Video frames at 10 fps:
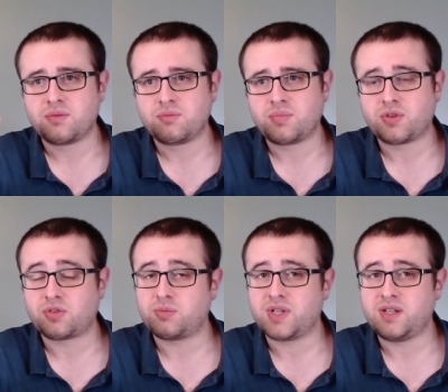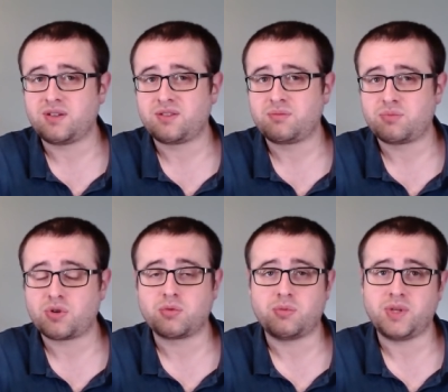possibly,
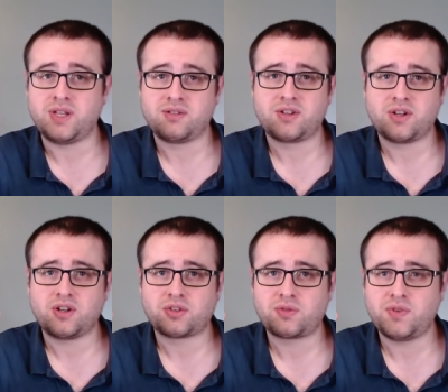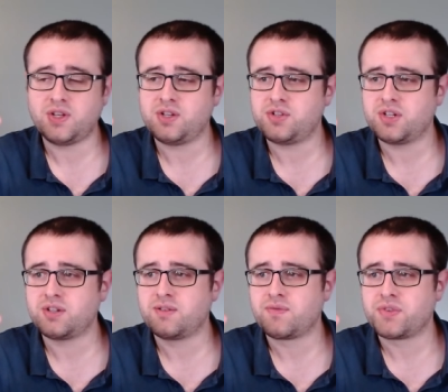probably cask
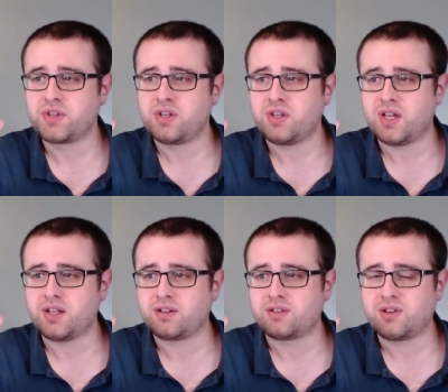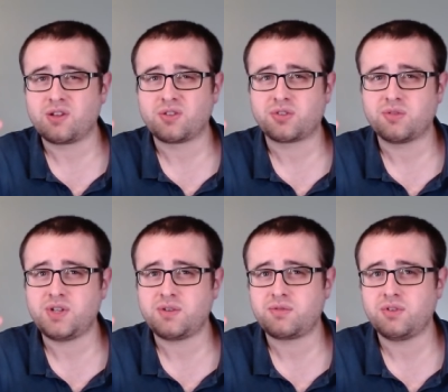finishing, and lots of
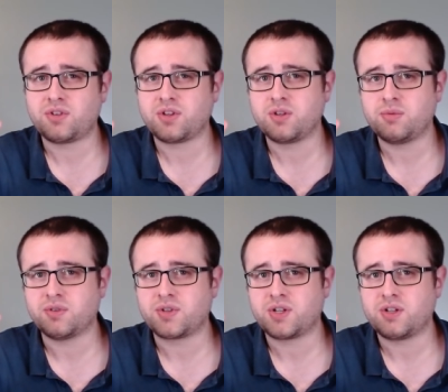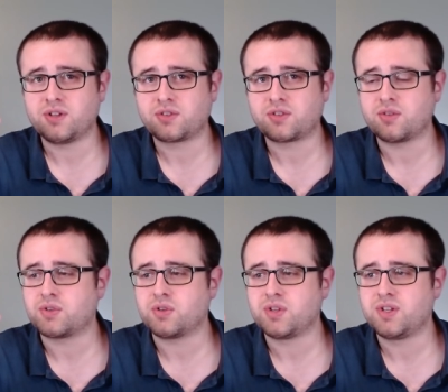different types of casks have
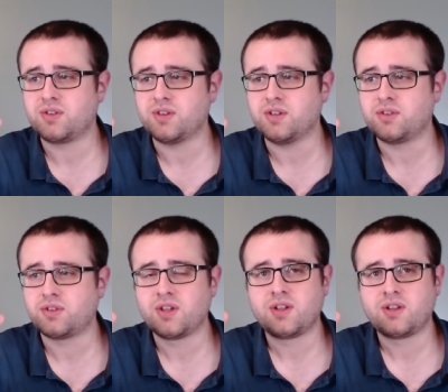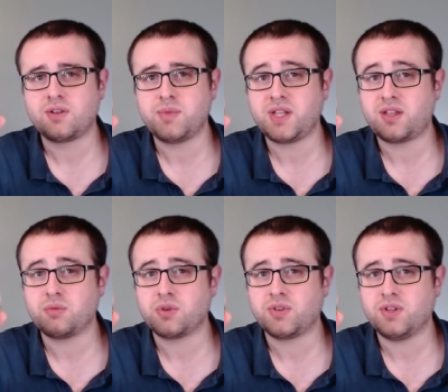gone into this to make it
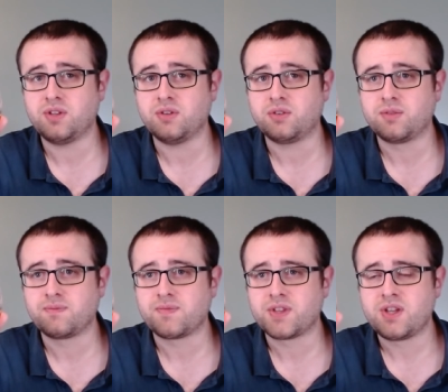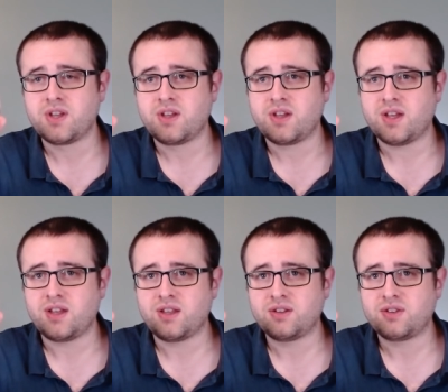what it is.
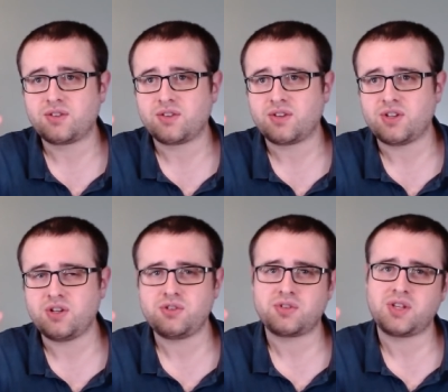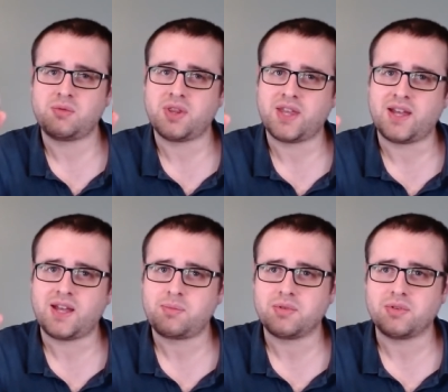And usually, when that
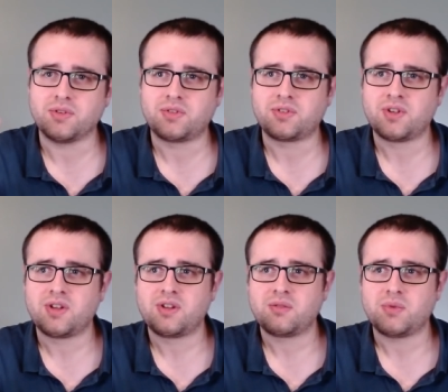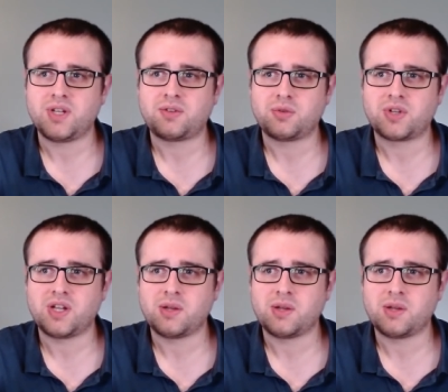happens, when you're talking